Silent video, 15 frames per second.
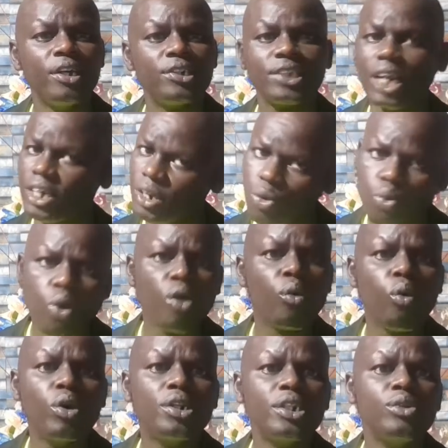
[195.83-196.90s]
Starting
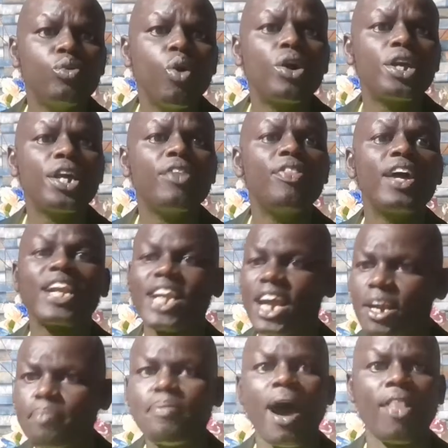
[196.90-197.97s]
walking in the
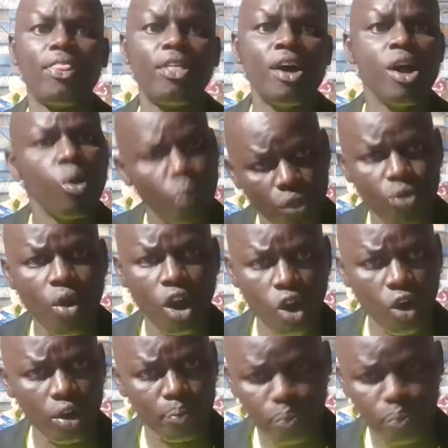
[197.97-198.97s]
right path with your God.